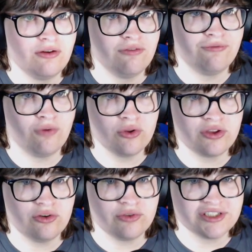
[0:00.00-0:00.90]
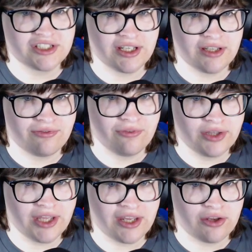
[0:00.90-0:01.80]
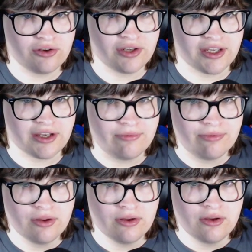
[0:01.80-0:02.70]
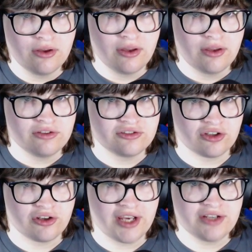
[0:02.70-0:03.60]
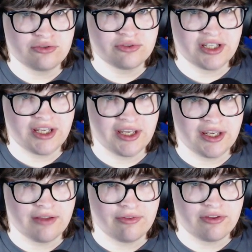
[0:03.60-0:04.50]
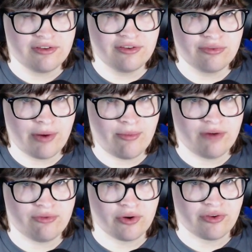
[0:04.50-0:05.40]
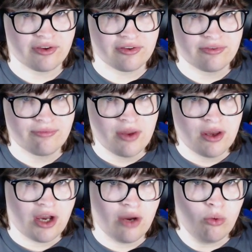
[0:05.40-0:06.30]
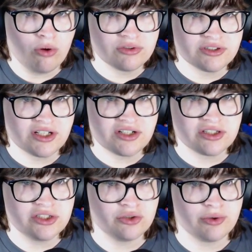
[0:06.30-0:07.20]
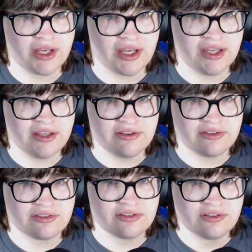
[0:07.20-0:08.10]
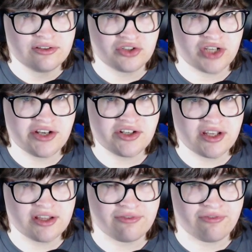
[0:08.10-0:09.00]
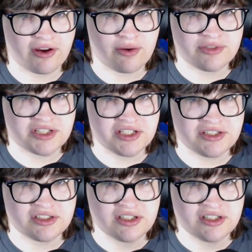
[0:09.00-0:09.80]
for the noise, for the EQ here. So as you'll see here, this is where my voice is. And what we're essentially doing is changing the frequencies